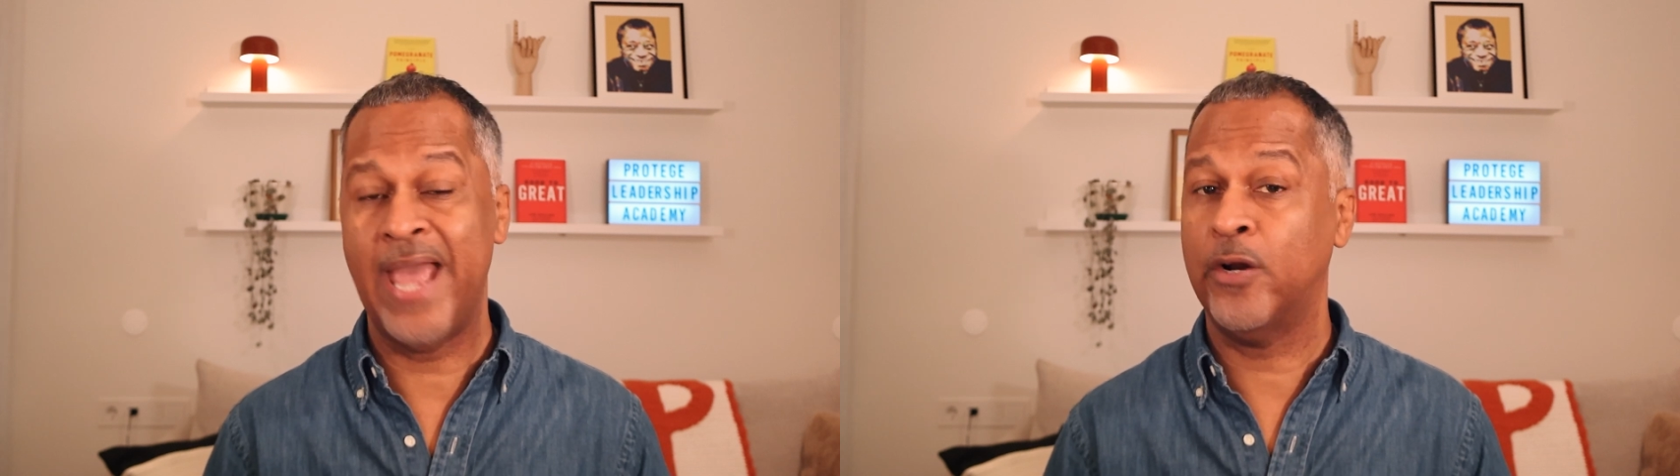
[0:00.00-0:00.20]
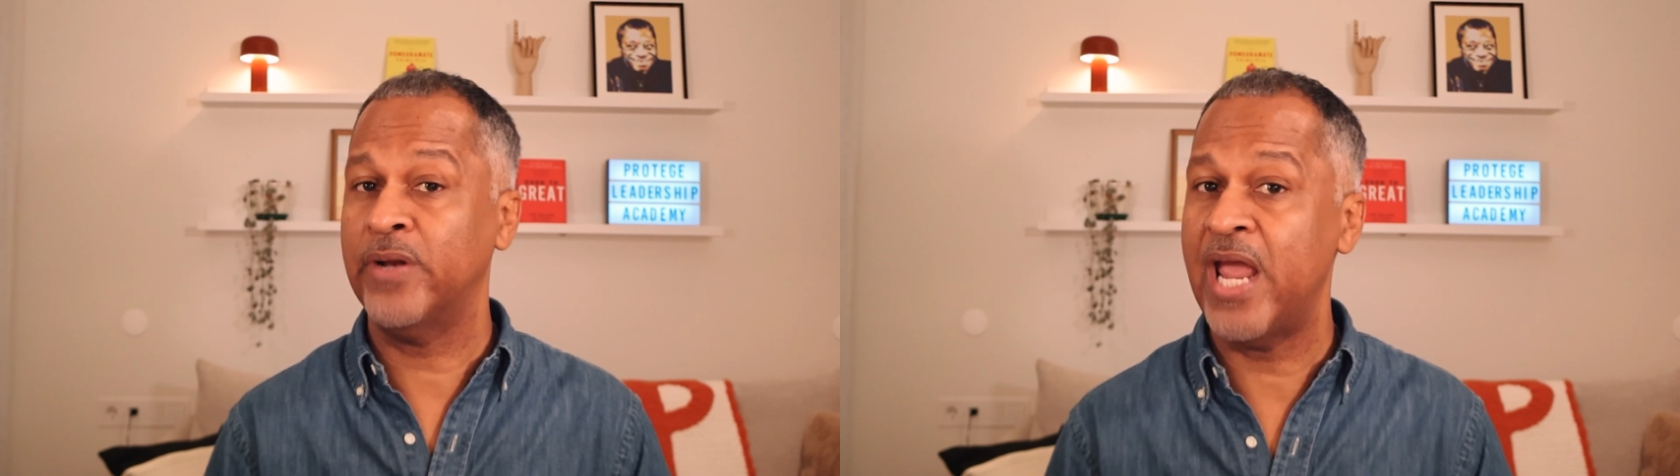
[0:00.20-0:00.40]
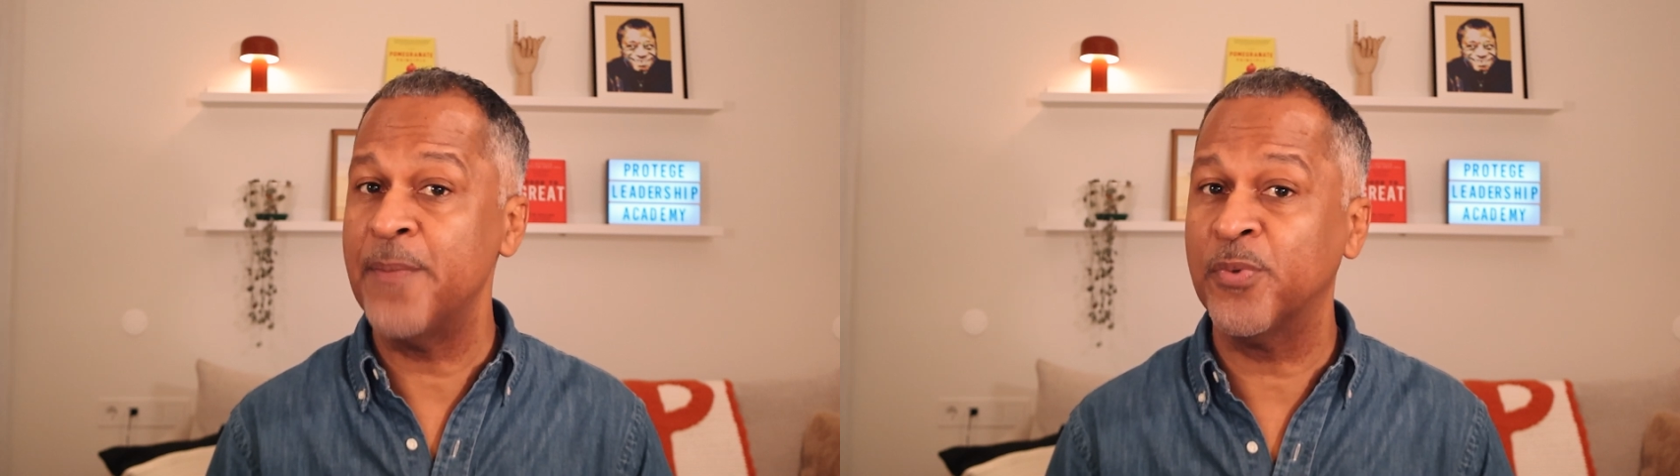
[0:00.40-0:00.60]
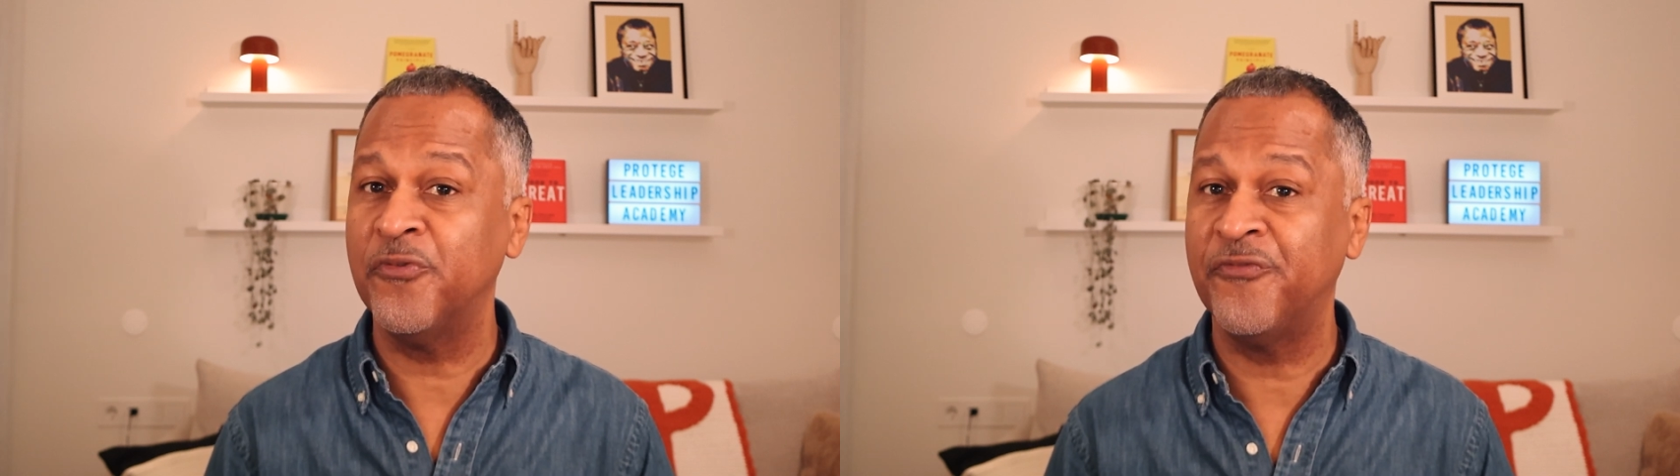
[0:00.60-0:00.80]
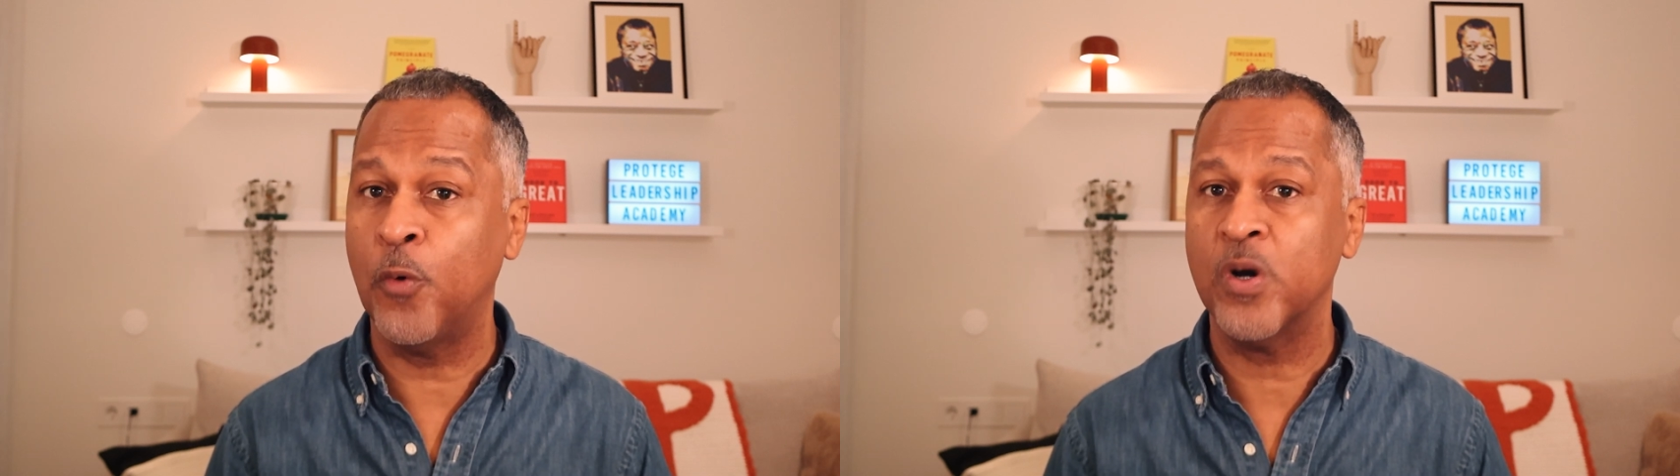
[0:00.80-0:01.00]
and on April
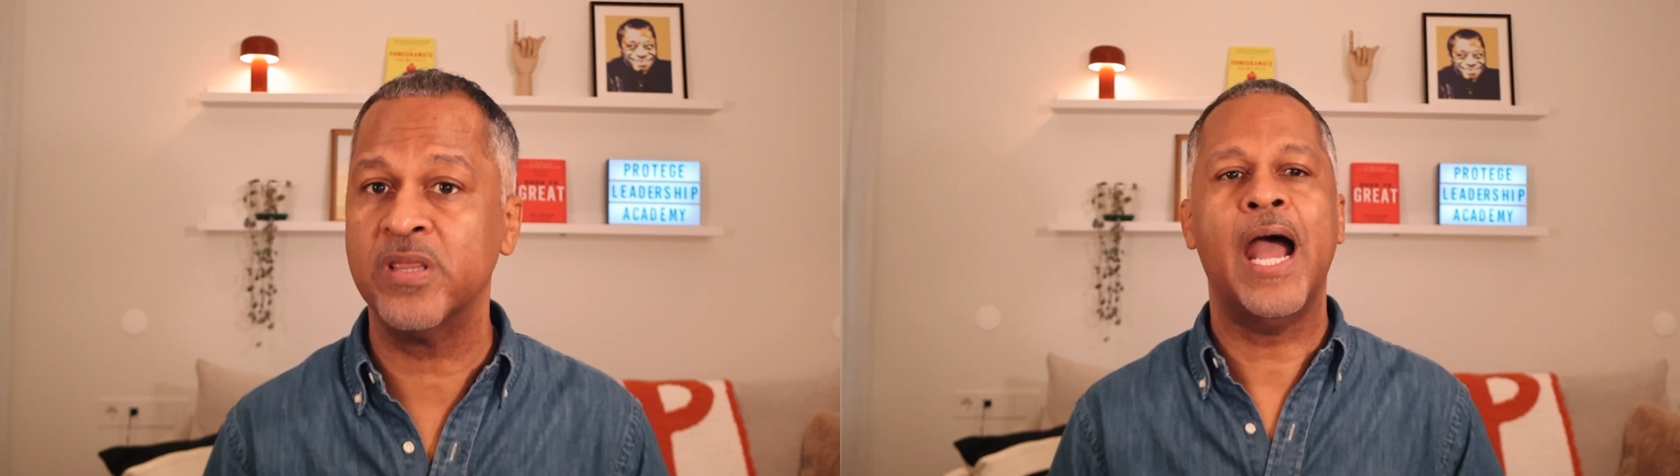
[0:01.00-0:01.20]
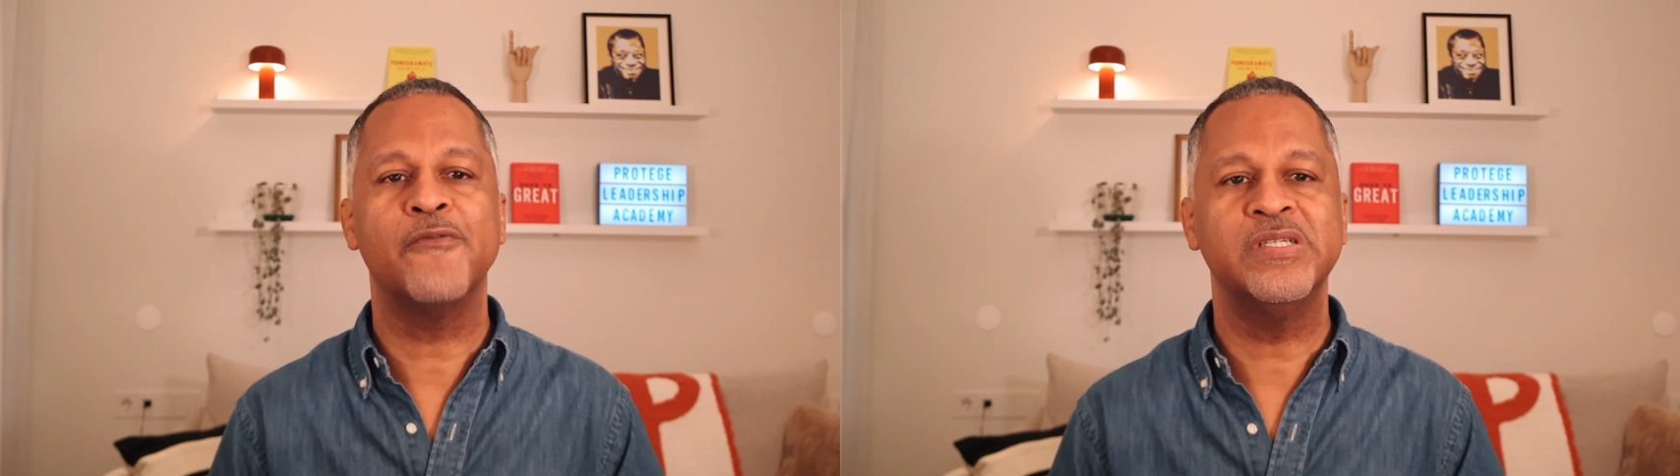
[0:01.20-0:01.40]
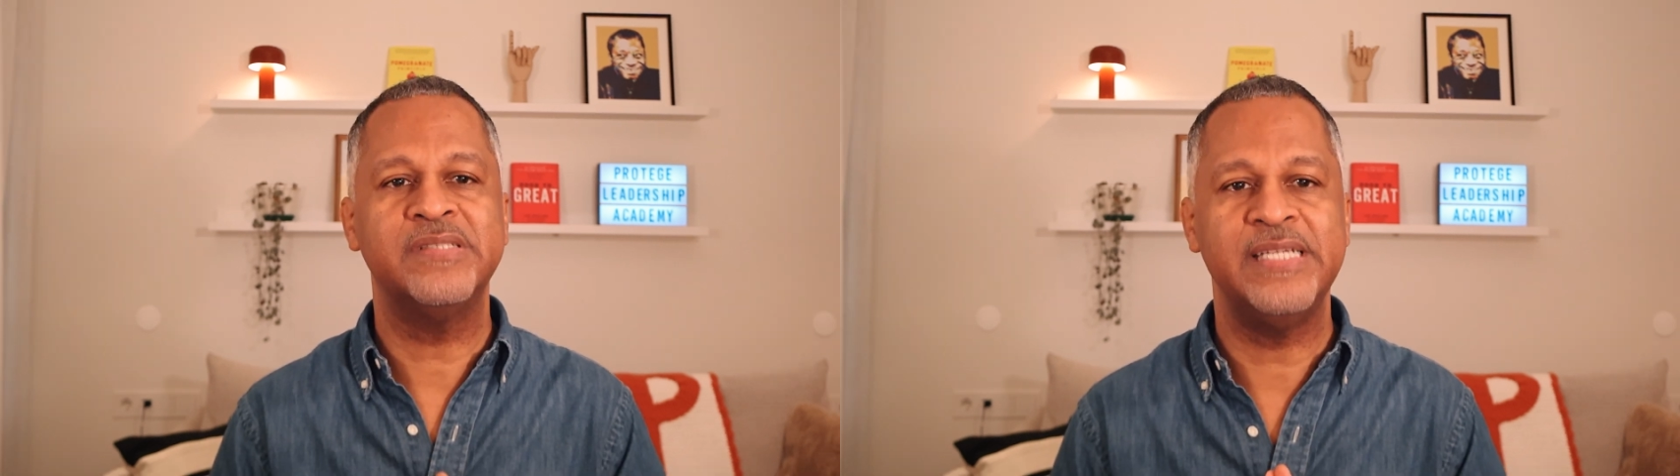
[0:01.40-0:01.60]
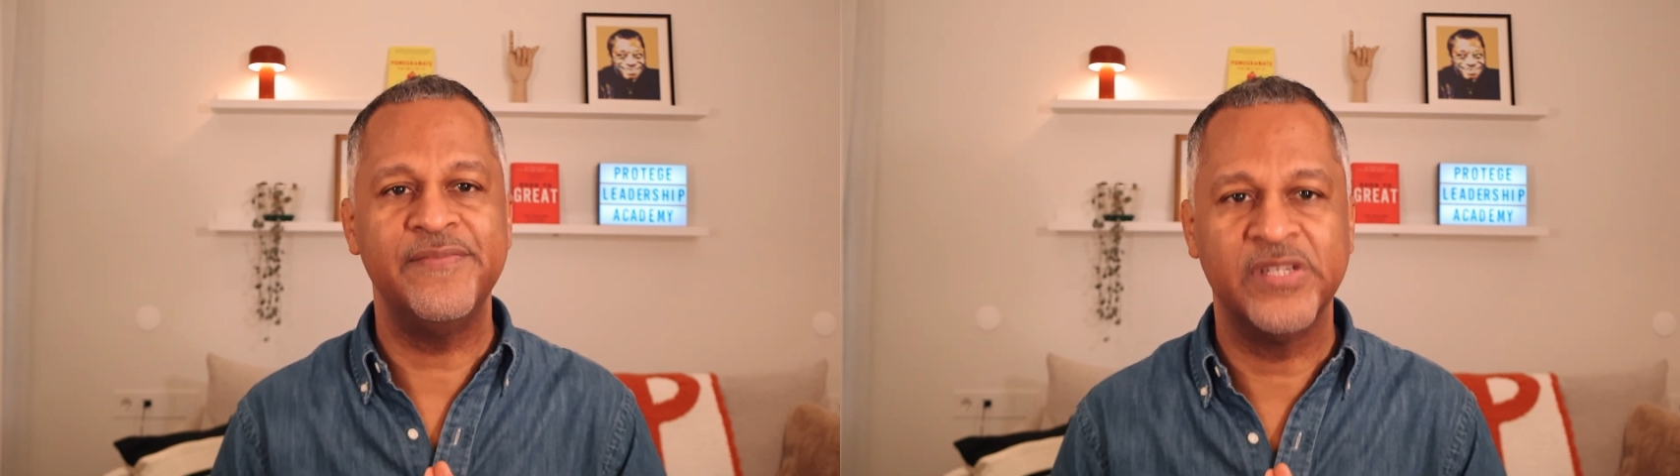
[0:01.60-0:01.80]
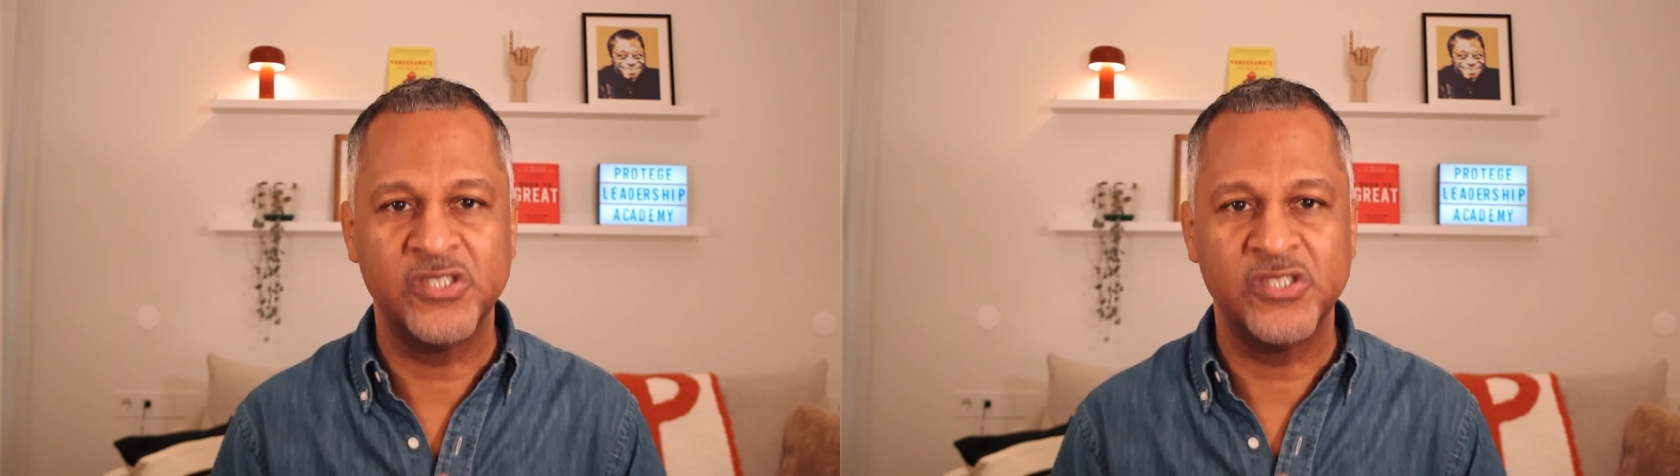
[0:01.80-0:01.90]
4th, I received the